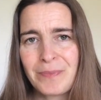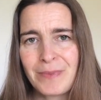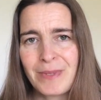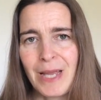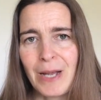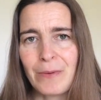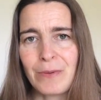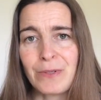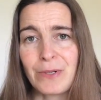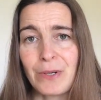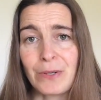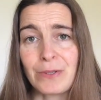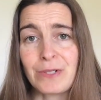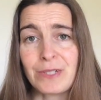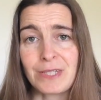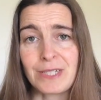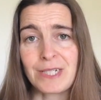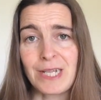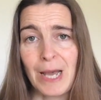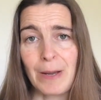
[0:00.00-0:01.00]
Okay. Now we'll go
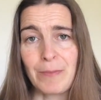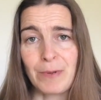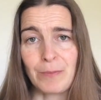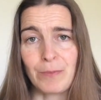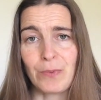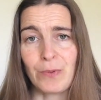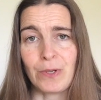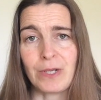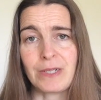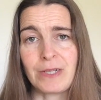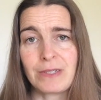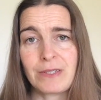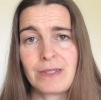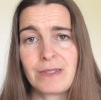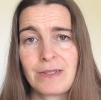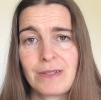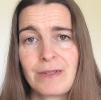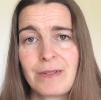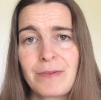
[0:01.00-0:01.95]
to the tapping points.